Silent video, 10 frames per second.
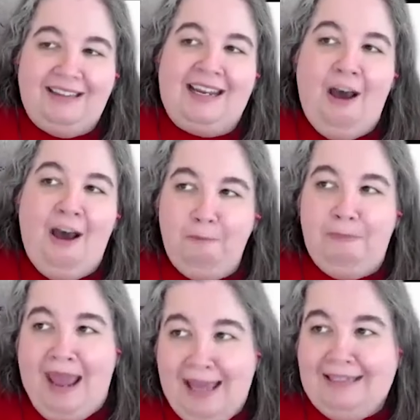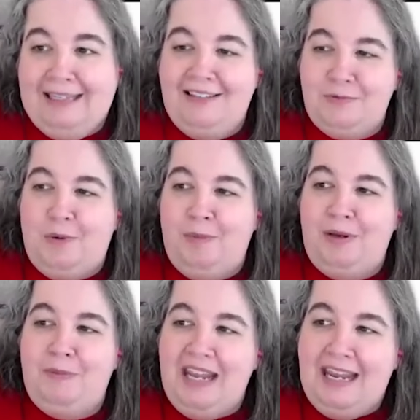Like, how bad can this
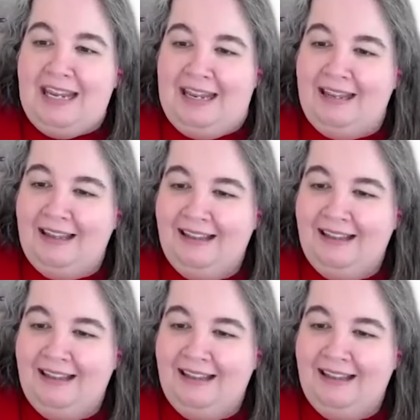woman be?